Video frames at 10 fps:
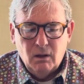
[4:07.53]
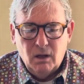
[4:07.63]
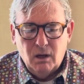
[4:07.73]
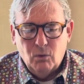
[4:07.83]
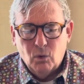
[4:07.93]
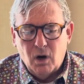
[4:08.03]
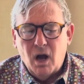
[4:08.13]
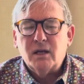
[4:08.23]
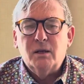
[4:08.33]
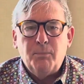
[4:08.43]
or
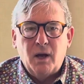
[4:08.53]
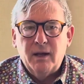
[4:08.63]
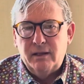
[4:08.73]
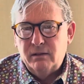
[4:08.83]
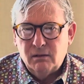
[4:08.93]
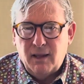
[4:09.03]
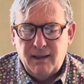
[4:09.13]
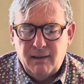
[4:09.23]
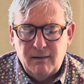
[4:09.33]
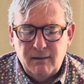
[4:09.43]
occupying the
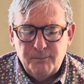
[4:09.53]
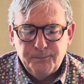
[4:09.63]
land.